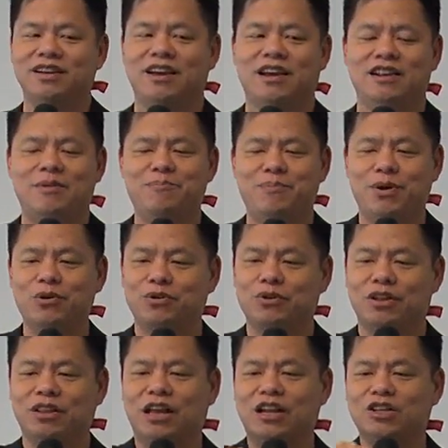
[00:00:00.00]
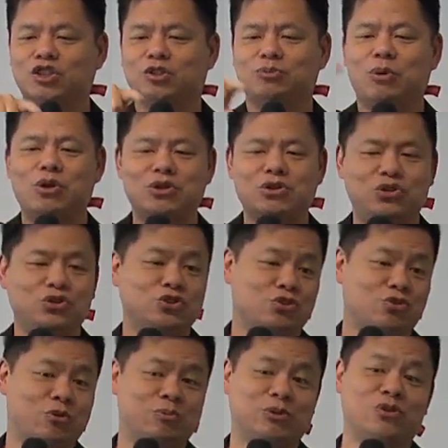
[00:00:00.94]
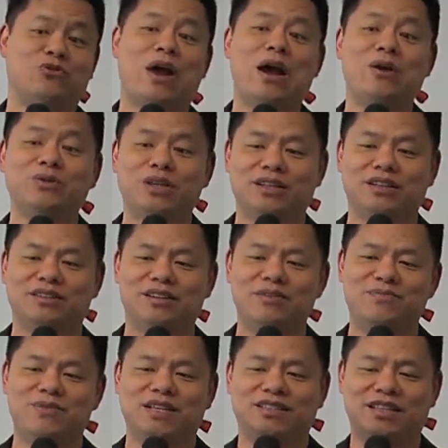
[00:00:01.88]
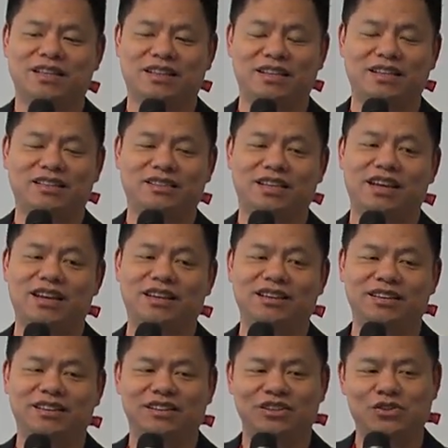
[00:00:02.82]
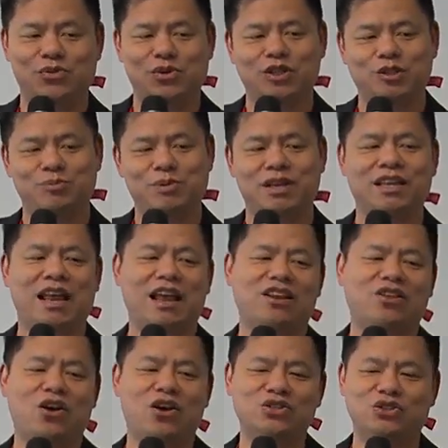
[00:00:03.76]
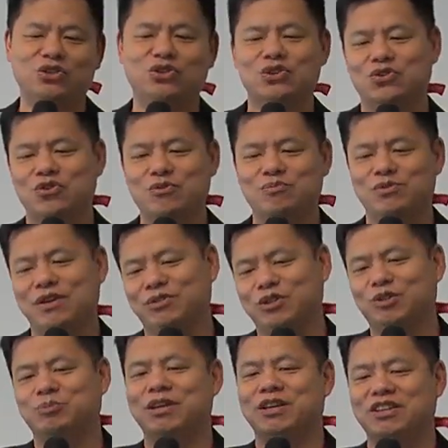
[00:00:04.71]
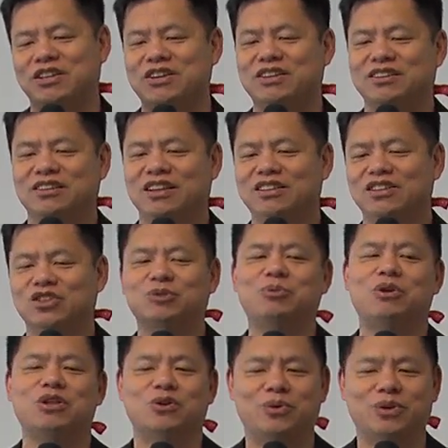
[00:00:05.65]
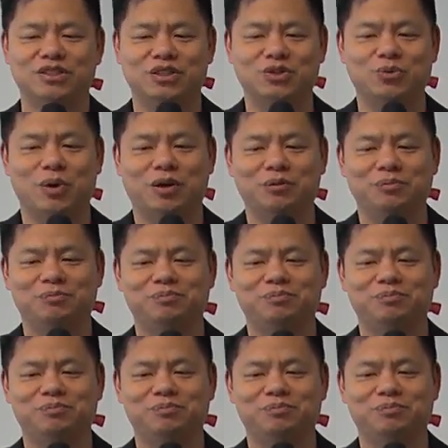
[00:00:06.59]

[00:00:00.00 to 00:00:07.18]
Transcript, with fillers: and then built a lot of smaller user groups around it, and basically say, you want to speak at that large user group, you have to speak at the, uh, the smaller ones as well.